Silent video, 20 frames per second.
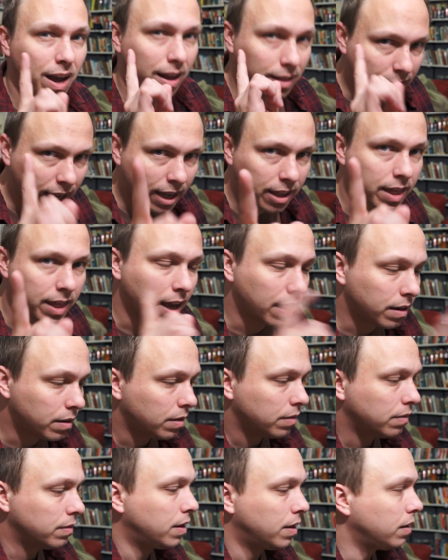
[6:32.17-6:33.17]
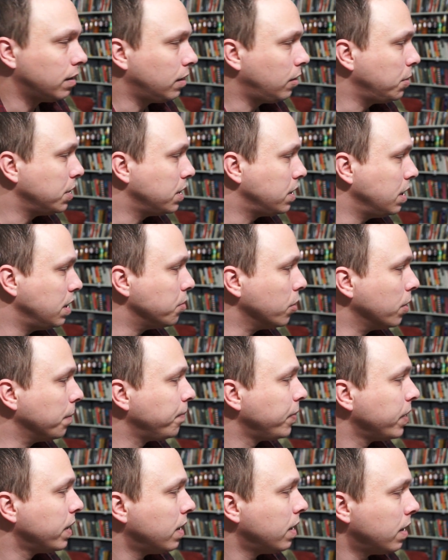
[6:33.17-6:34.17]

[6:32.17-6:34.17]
I like that. It's getting a little bit deeper.